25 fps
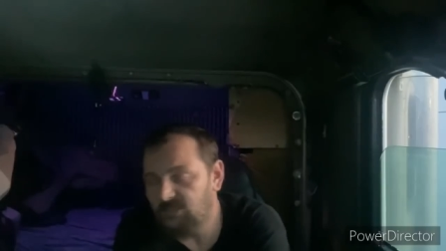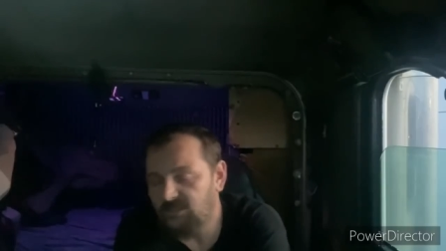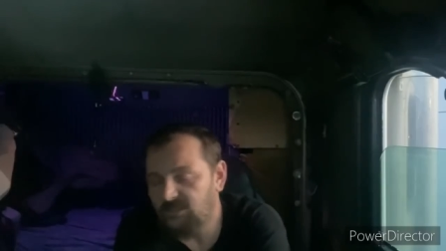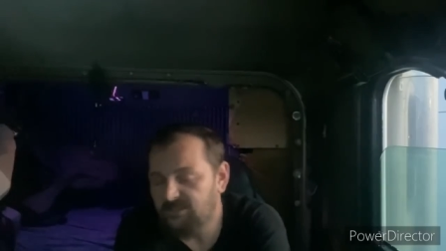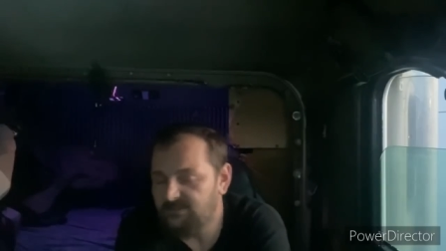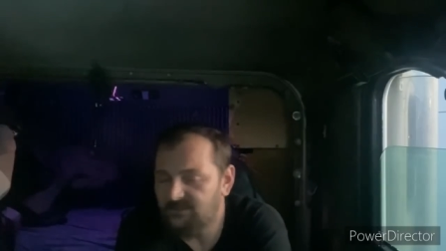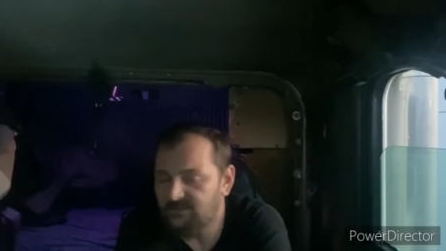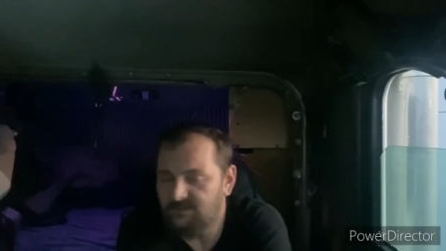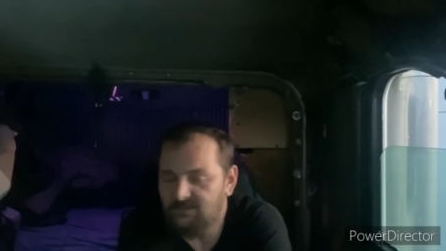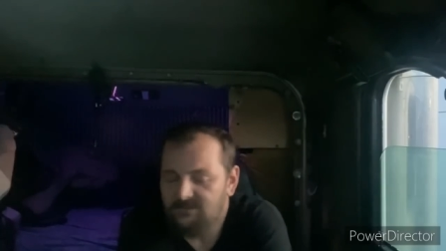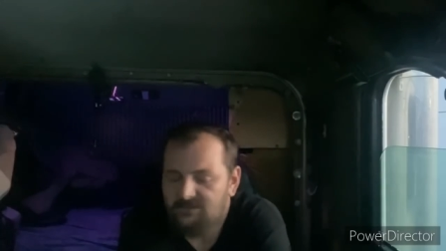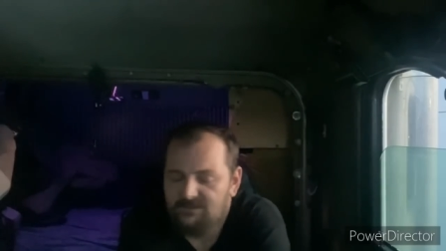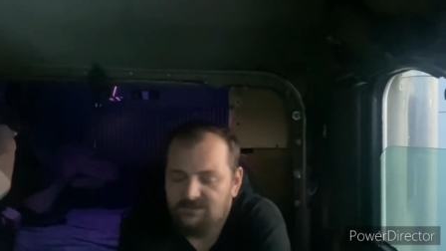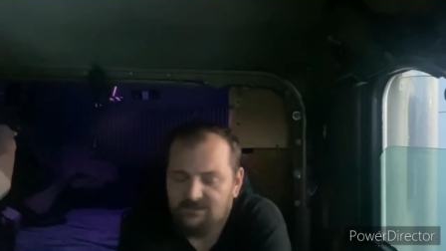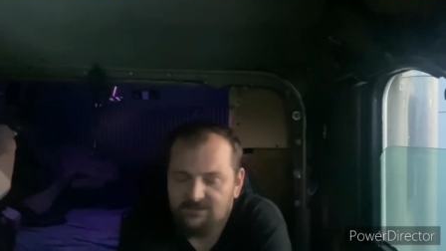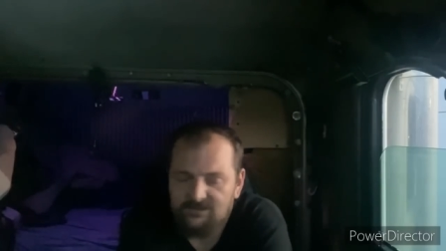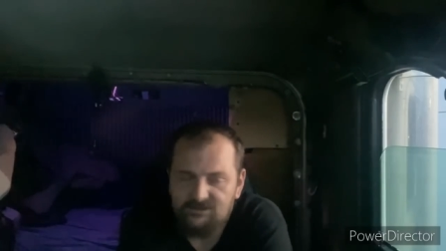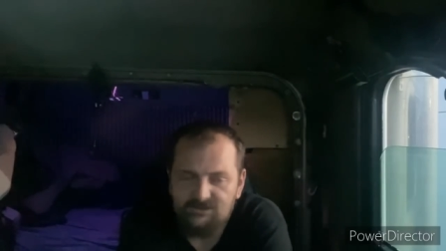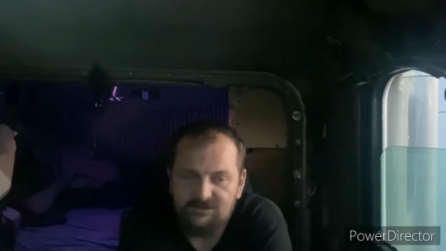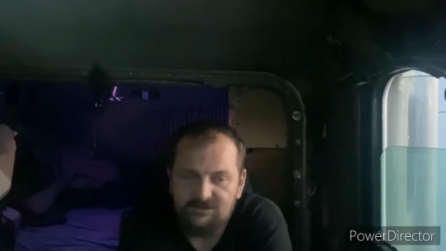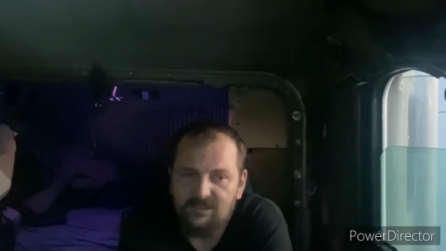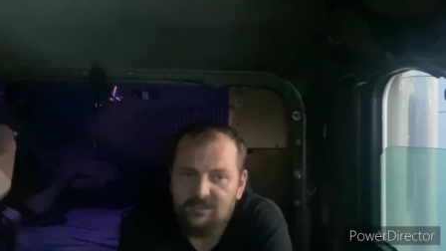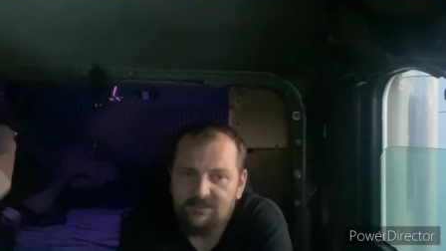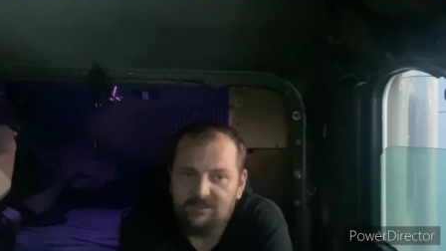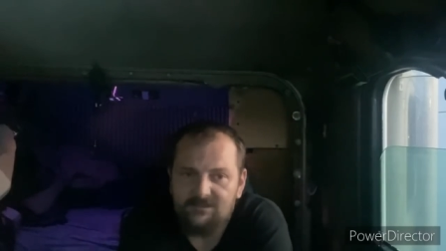That that's
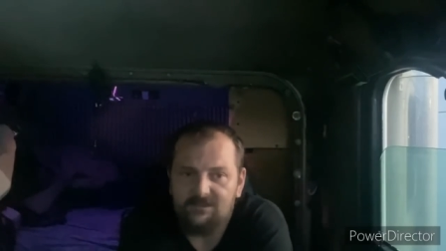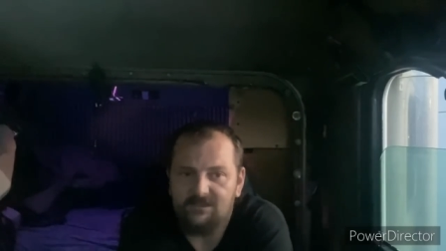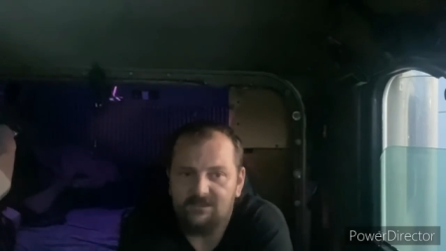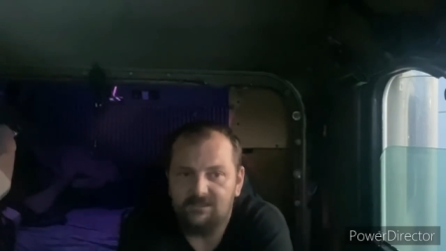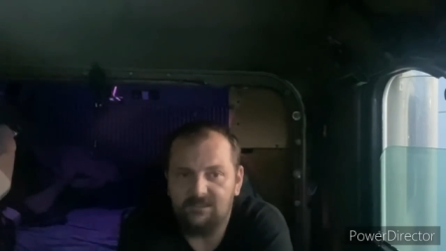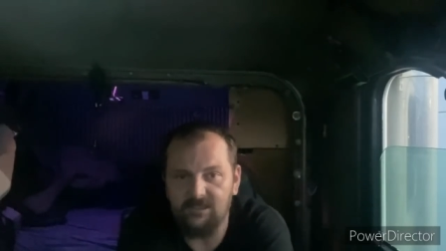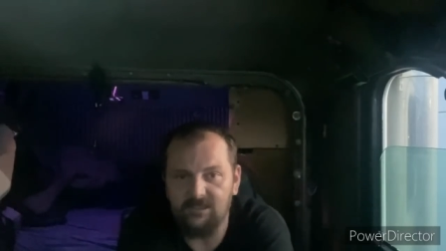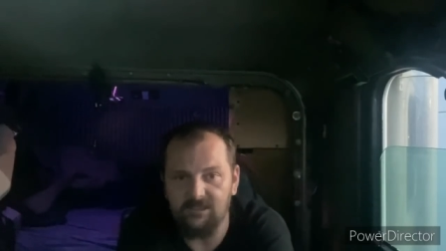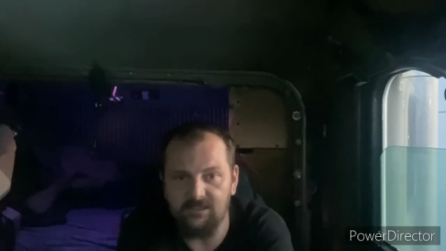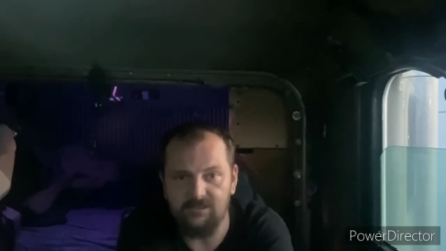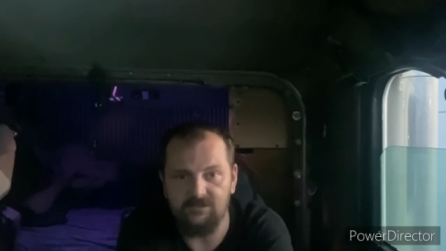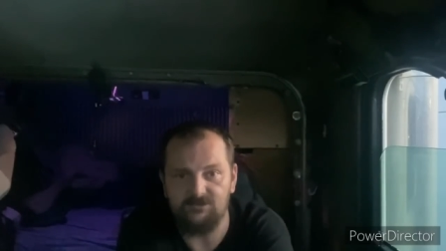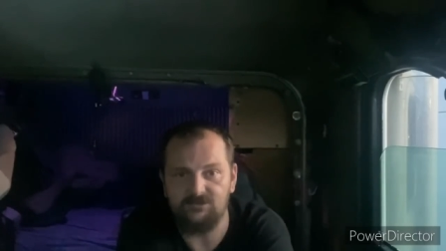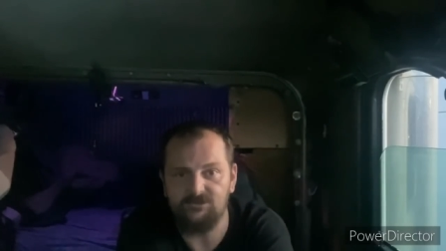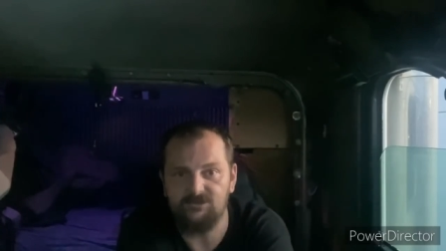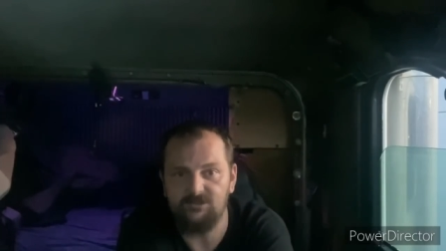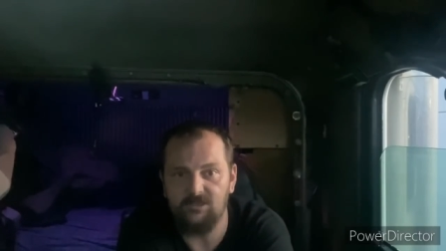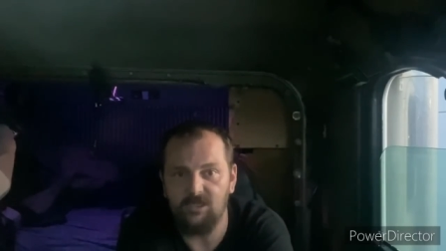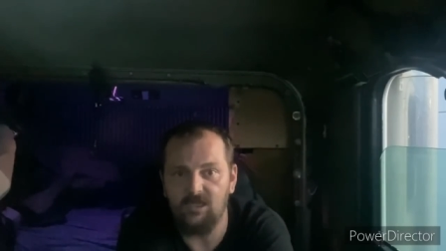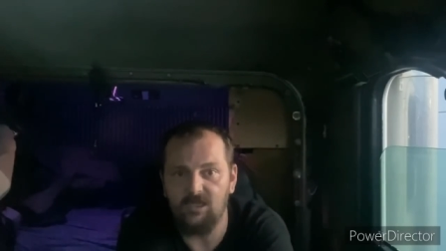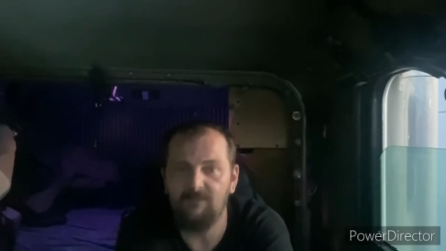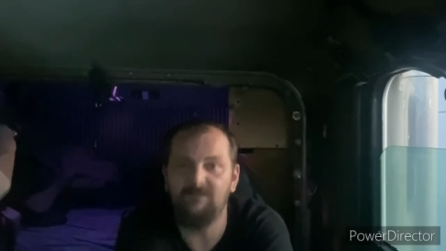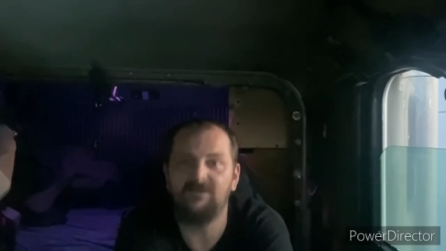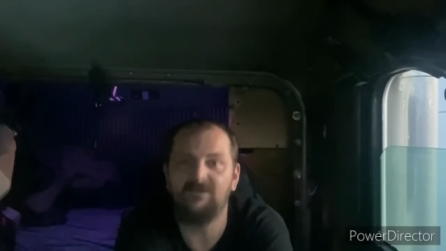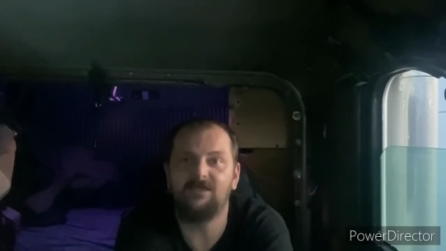not the case.
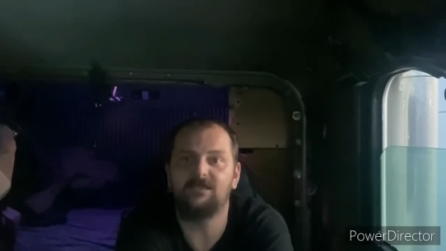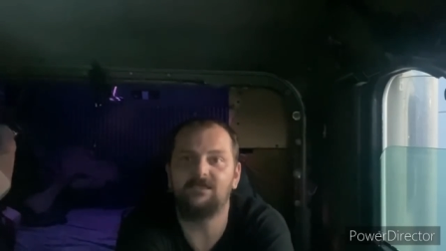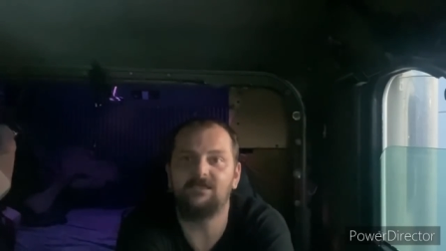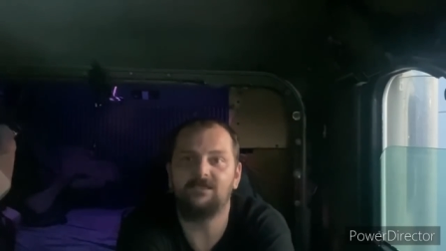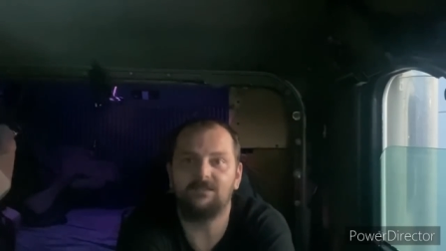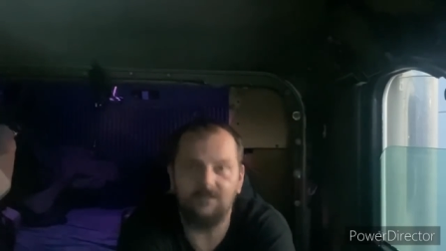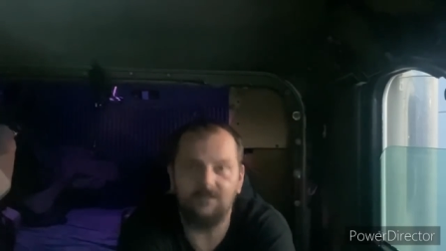I'm in